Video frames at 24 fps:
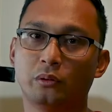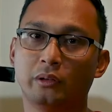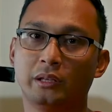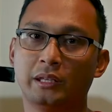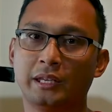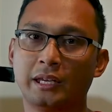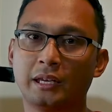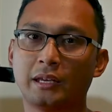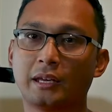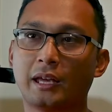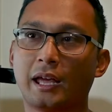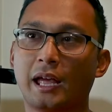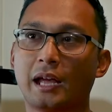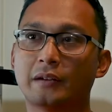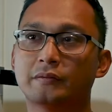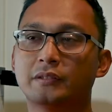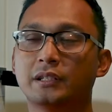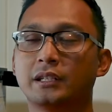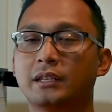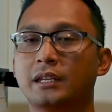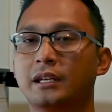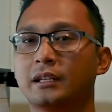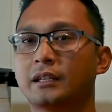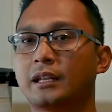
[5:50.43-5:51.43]
link
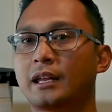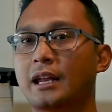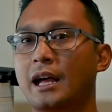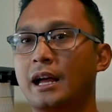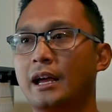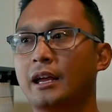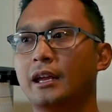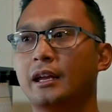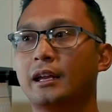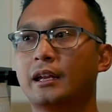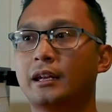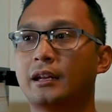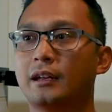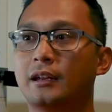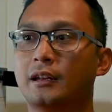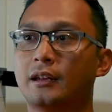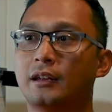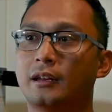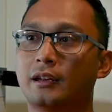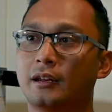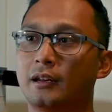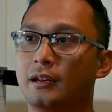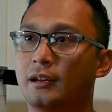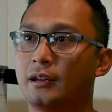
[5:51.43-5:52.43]
everything that I
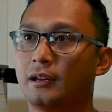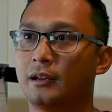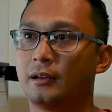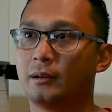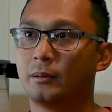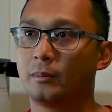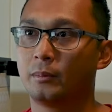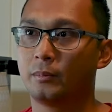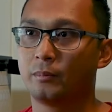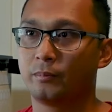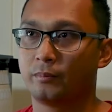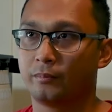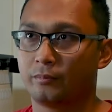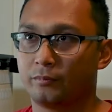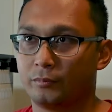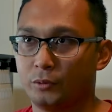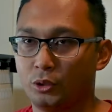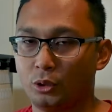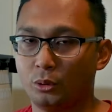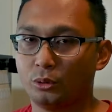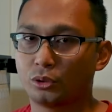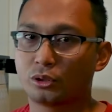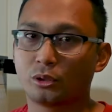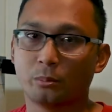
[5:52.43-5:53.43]

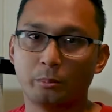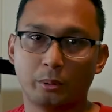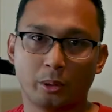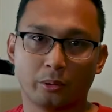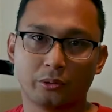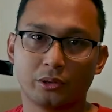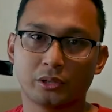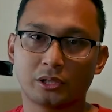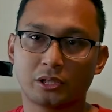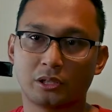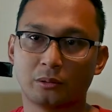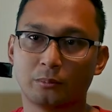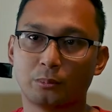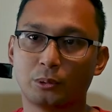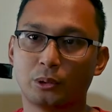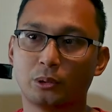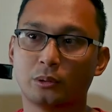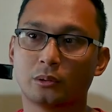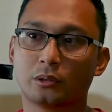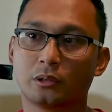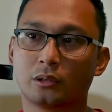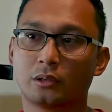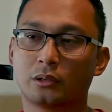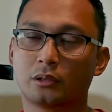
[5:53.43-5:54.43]
used to build this
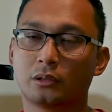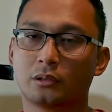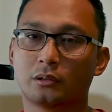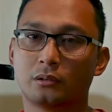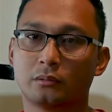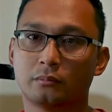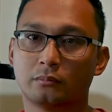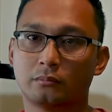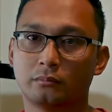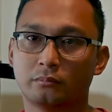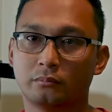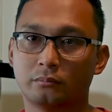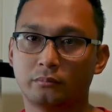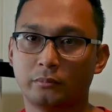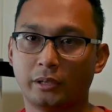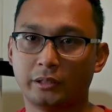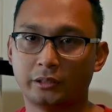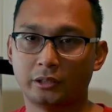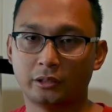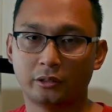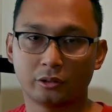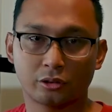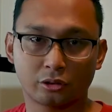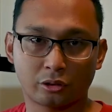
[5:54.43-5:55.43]
computer in
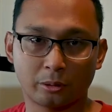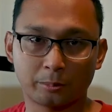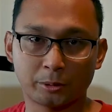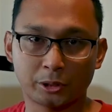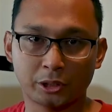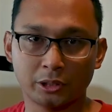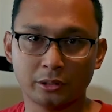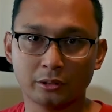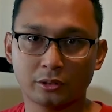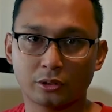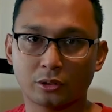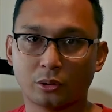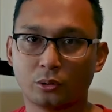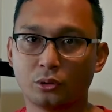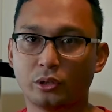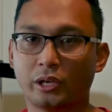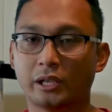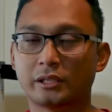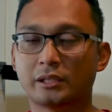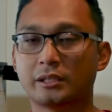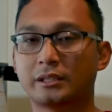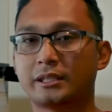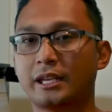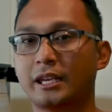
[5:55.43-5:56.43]
the description, so you
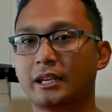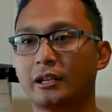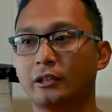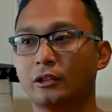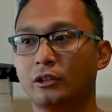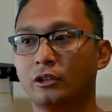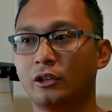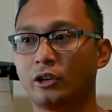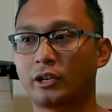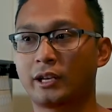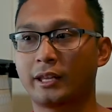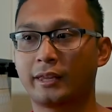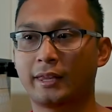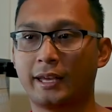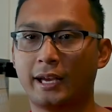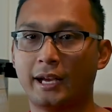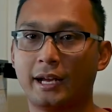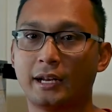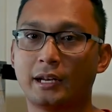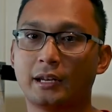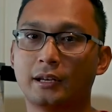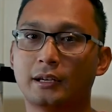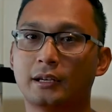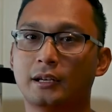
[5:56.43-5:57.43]
guys can take a look at
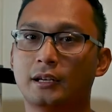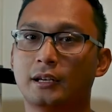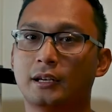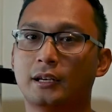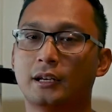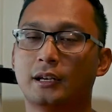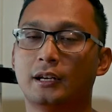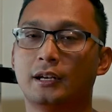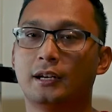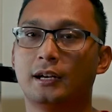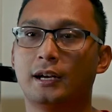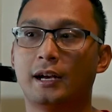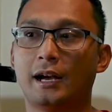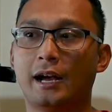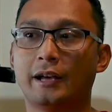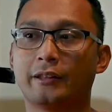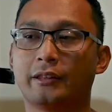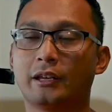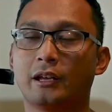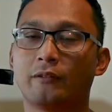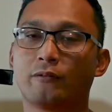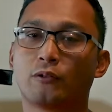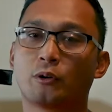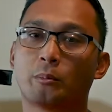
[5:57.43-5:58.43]
that. And
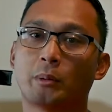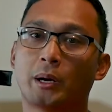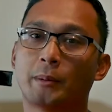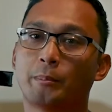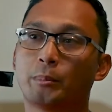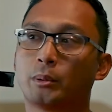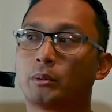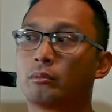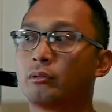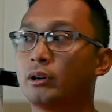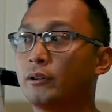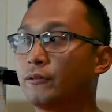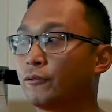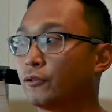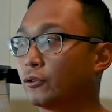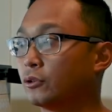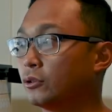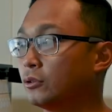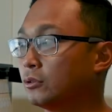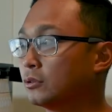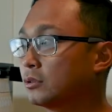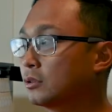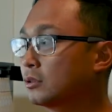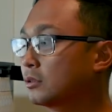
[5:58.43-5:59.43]
then for my
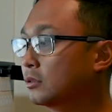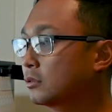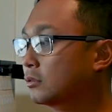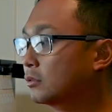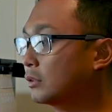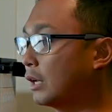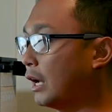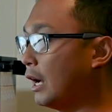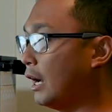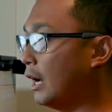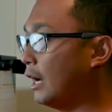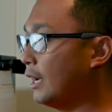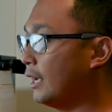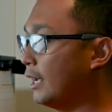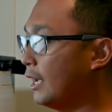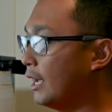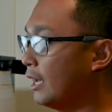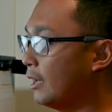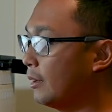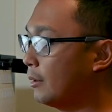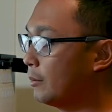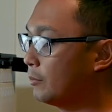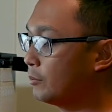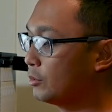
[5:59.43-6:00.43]
peripherals, I
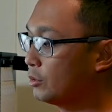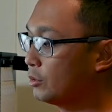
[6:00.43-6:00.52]
am